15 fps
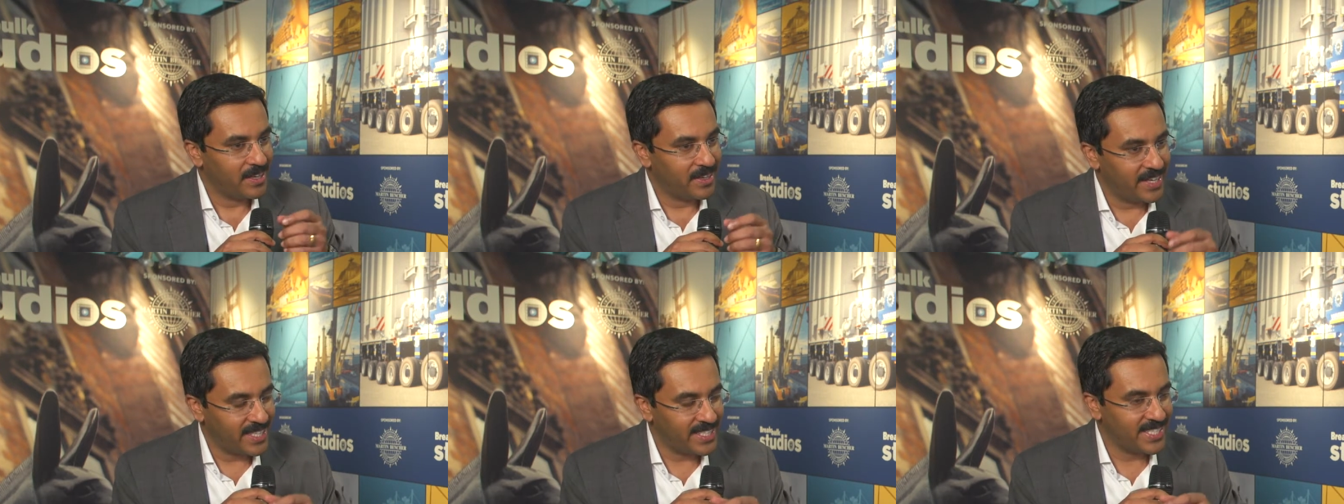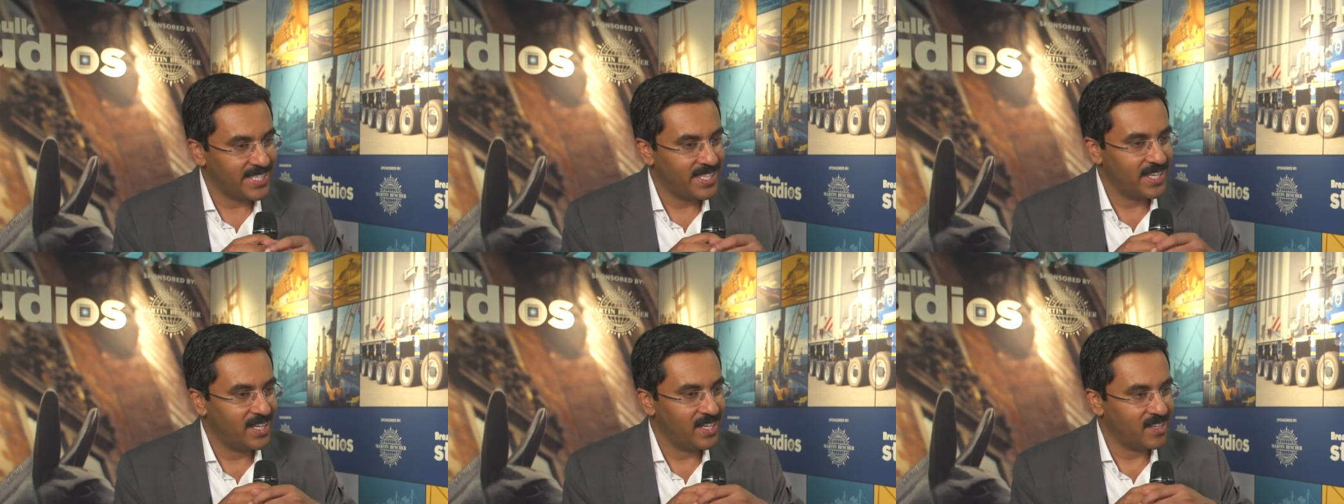get
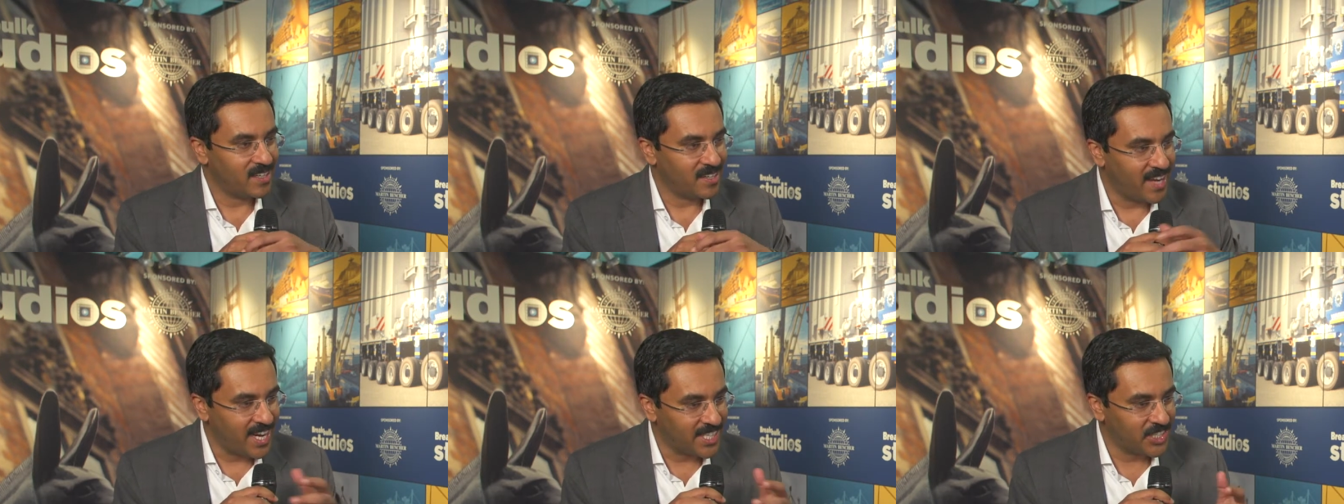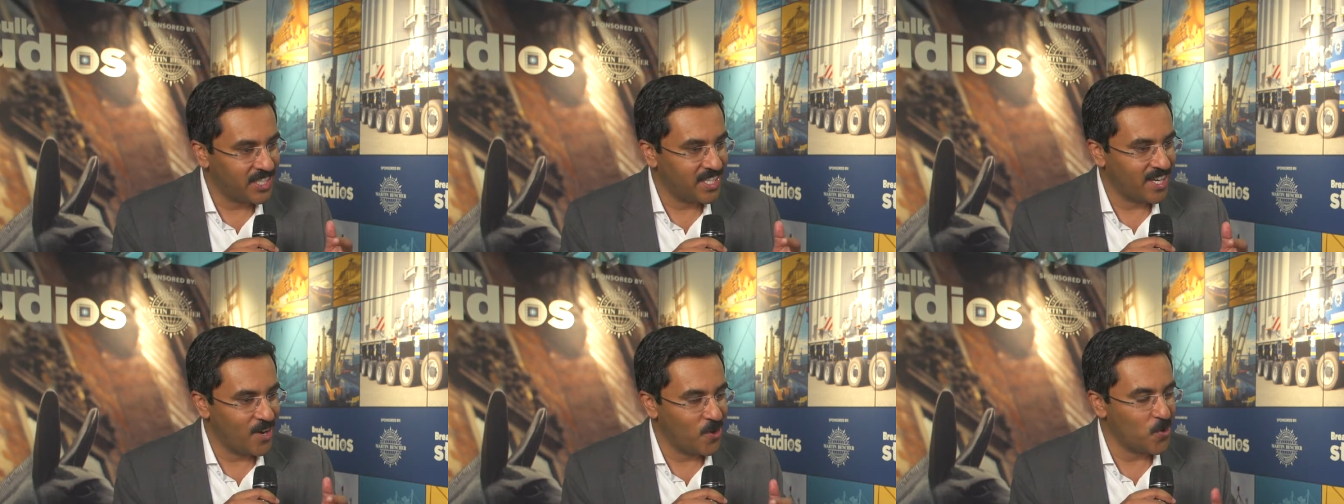
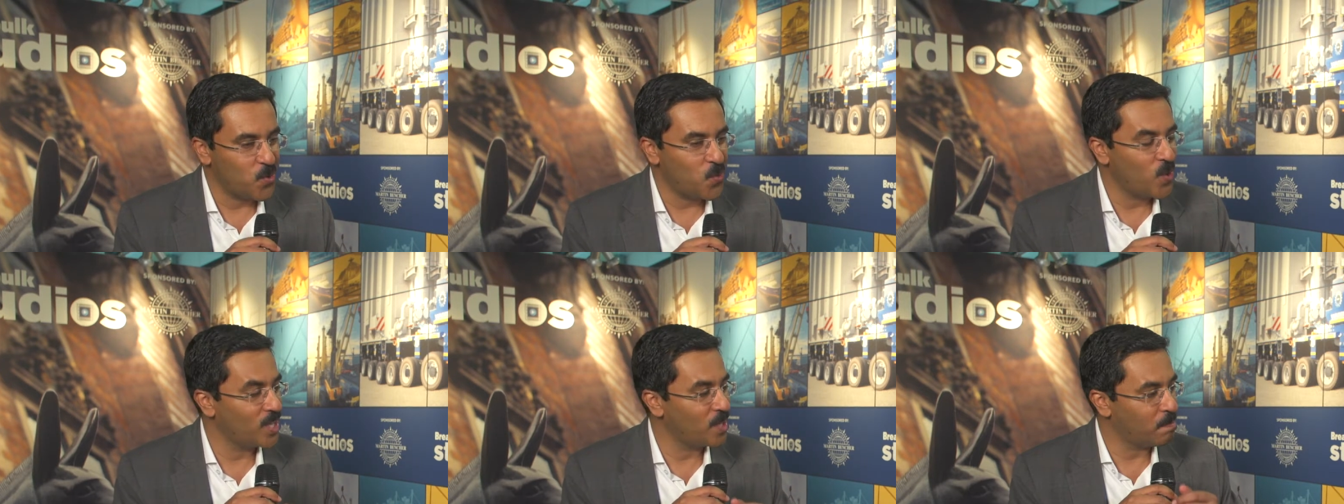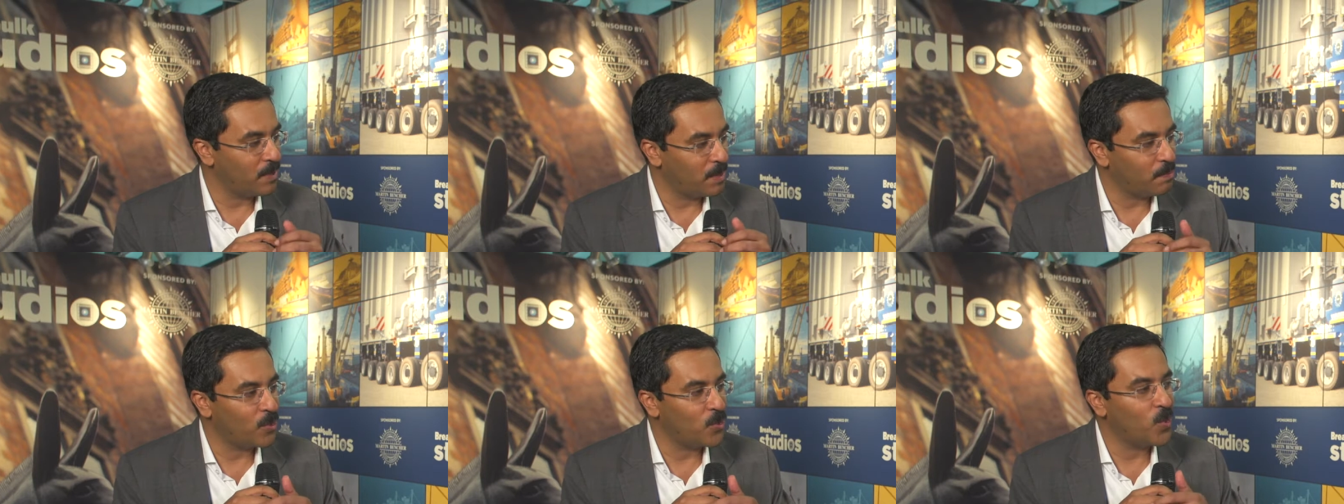traction around who are the
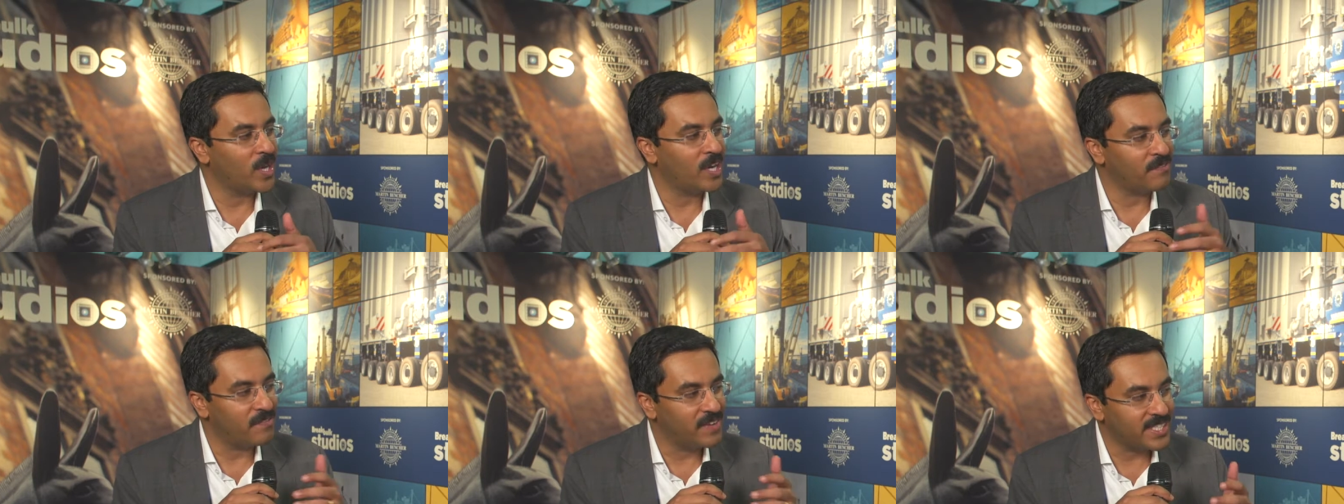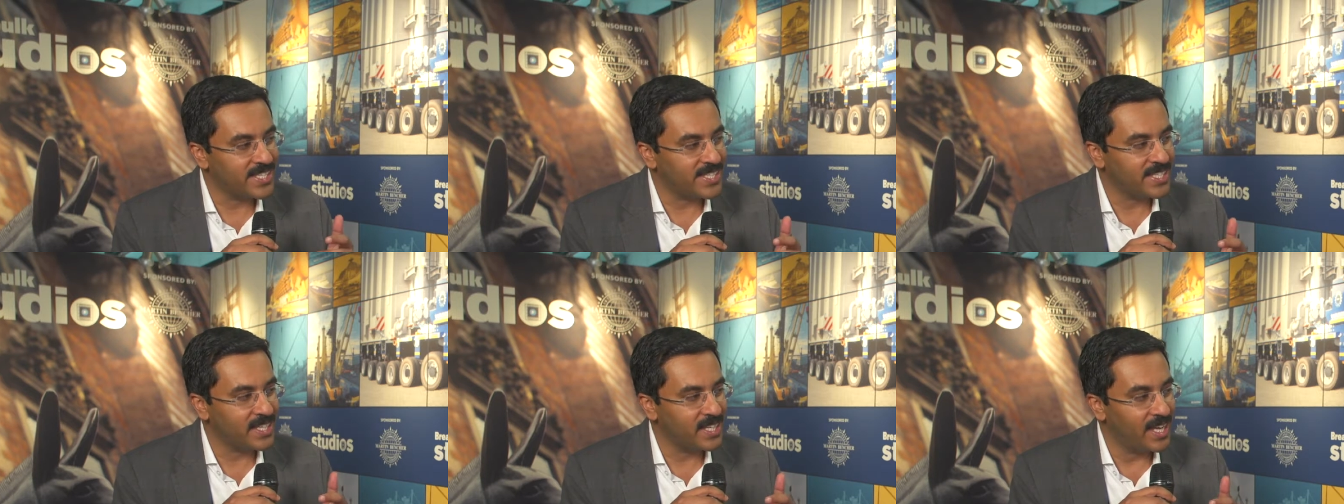people who are
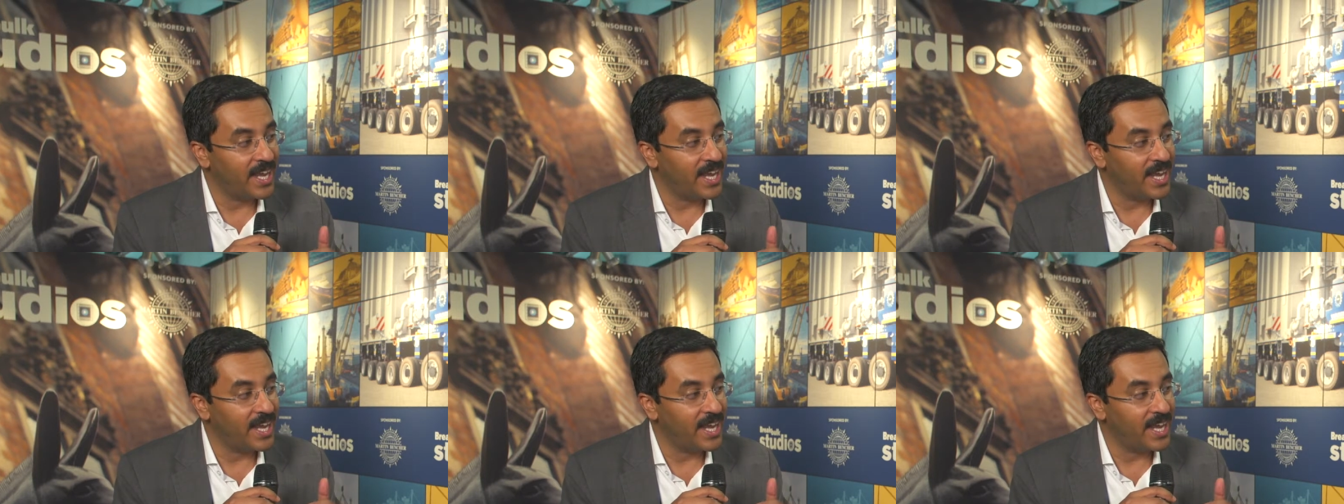investing